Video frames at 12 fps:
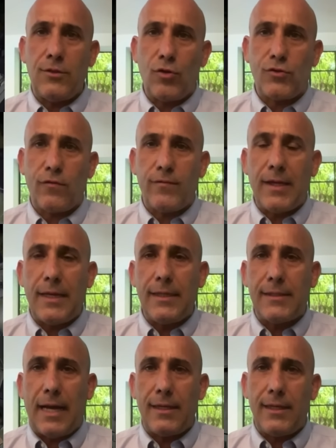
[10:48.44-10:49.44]
north of the
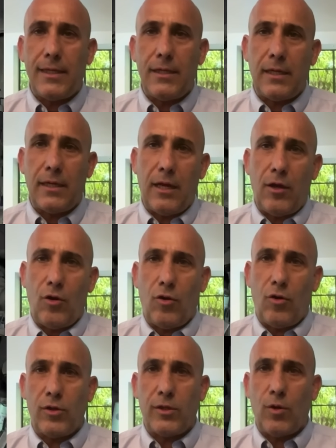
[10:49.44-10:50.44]
Litani,
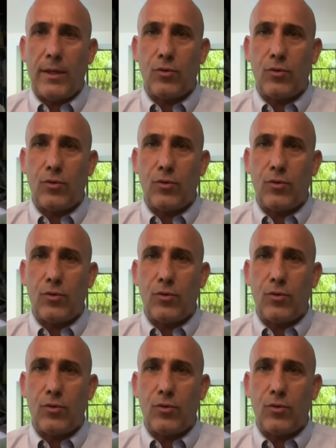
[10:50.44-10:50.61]
all the way